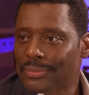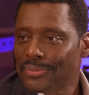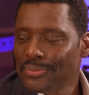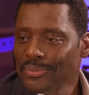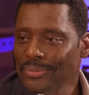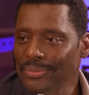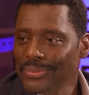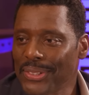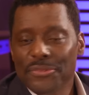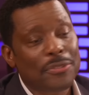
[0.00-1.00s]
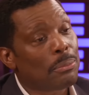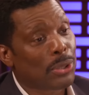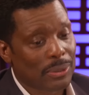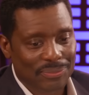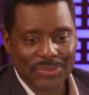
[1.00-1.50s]
Football.
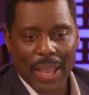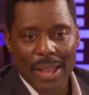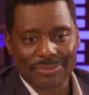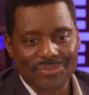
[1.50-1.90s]
Football, yeah.